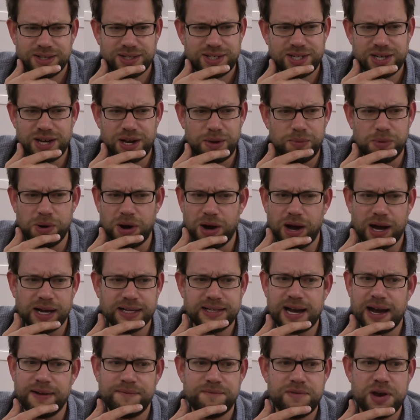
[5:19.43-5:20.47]
Do you know
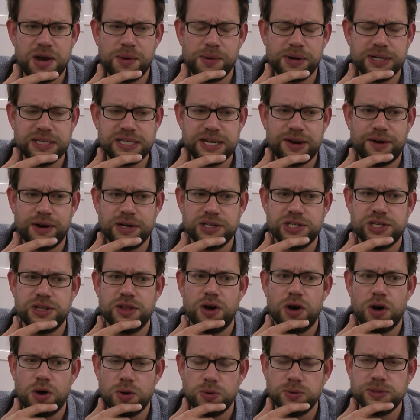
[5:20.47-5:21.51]
what? I've no idea, actually.
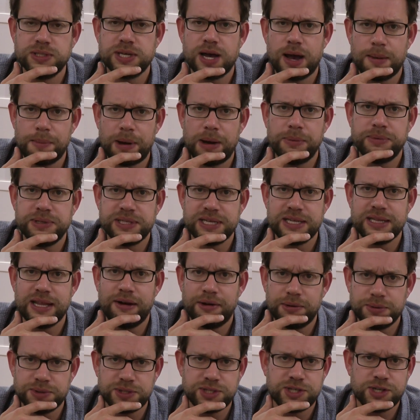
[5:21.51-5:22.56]
The whole time I was in
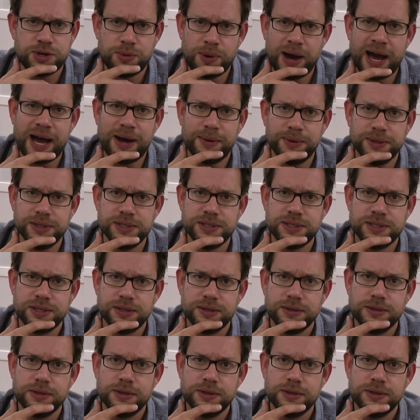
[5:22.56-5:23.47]
there, it was 2 hours.